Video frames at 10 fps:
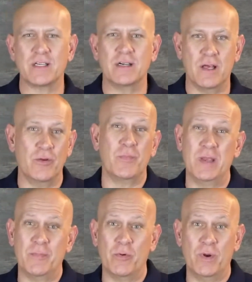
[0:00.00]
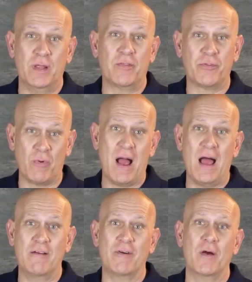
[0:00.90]
and other people really
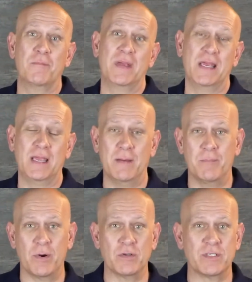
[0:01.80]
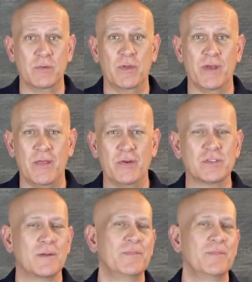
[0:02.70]
thrive on being in person with others.